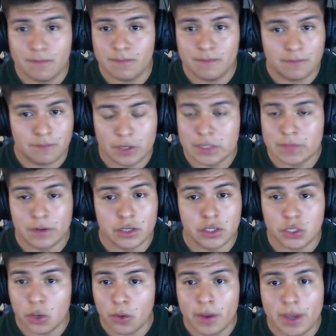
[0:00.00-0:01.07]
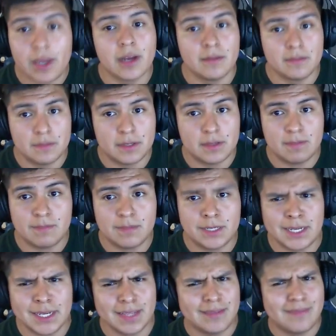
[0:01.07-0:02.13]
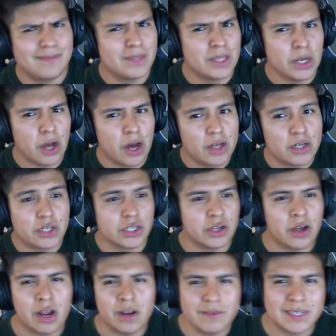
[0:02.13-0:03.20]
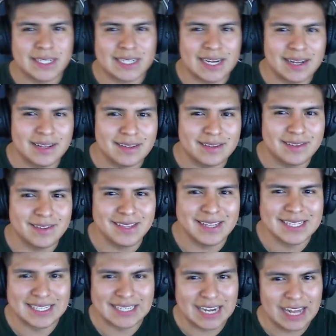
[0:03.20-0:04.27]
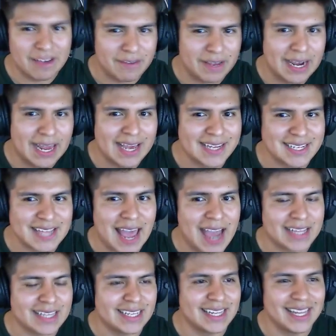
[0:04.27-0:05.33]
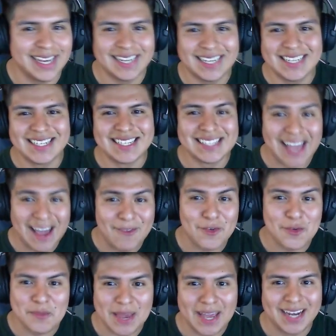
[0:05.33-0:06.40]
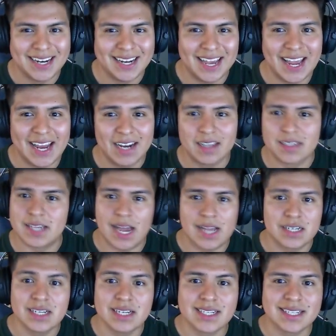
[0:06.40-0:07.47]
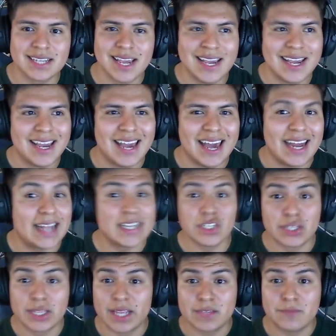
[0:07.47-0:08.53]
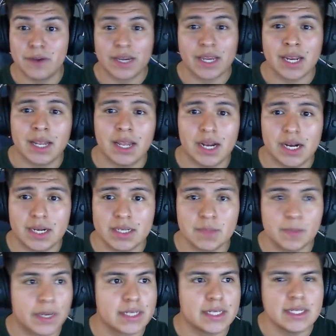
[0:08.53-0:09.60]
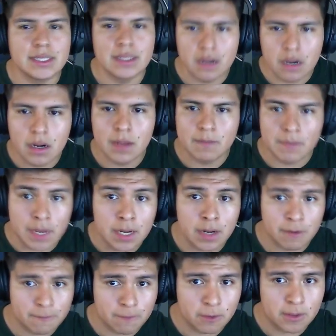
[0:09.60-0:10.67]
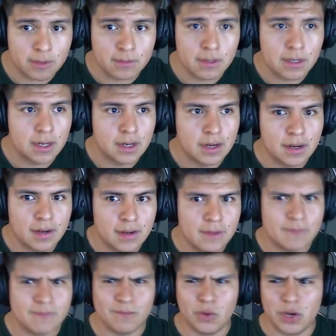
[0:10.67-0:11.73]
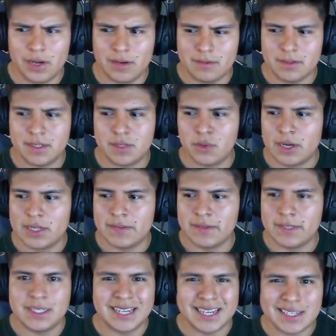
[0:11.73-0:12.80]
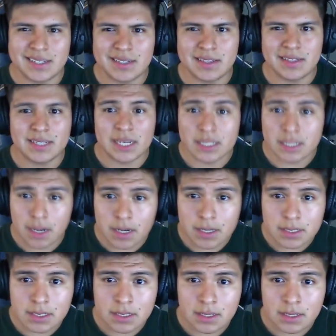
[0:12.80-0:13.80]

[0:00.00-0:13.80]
first of all, Shohei comes to the Dodgers, and all of a sudden, the city of LA is acting like he's never been in Los Angeles, and I just think that's fucking hilarious because he's literally been here for what 27 six years.